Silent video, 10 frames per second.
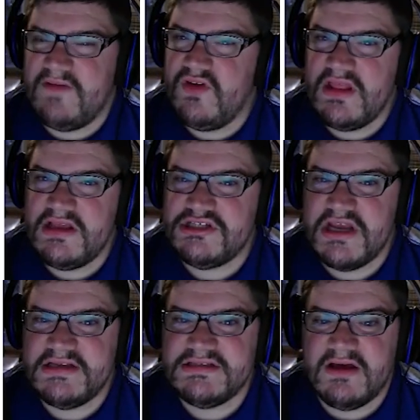everything
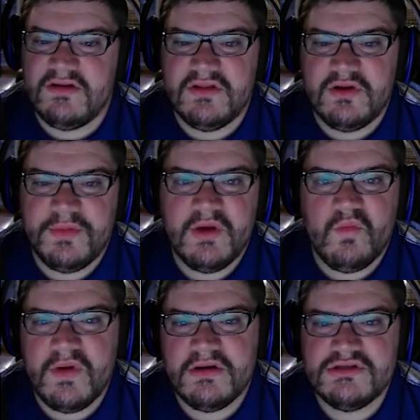shakes out a little
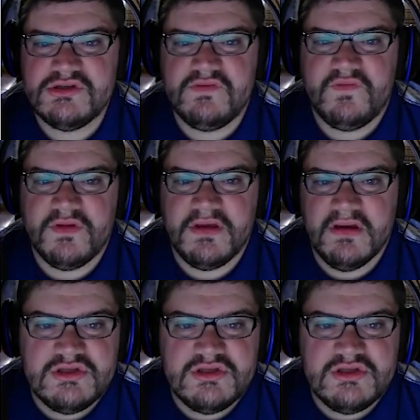bit weird, truthfully.